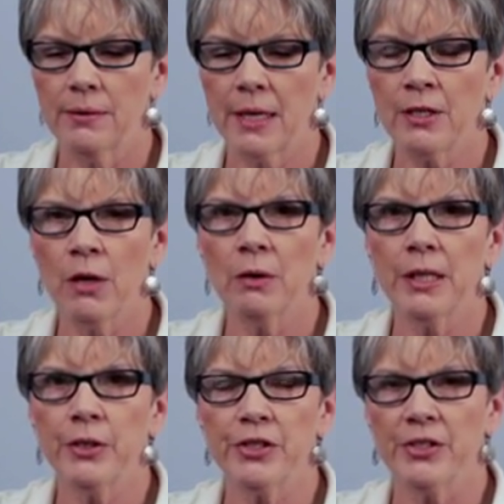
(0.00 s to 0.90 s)
they don't
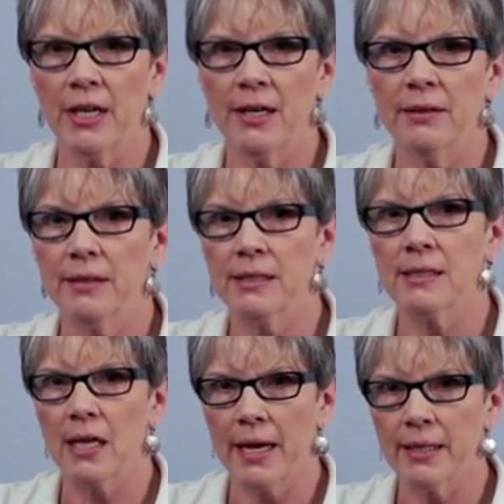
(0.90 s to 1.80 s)
understand the
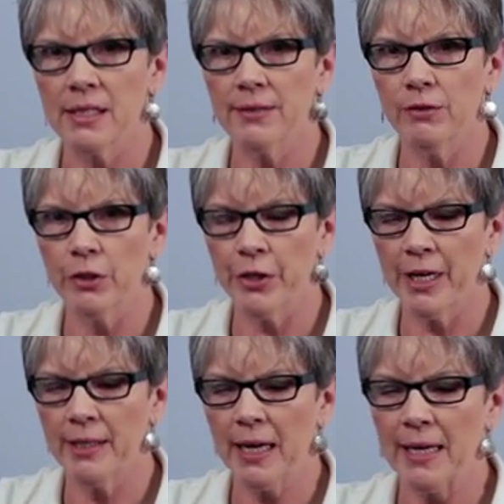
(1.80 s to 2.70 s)
science of learning,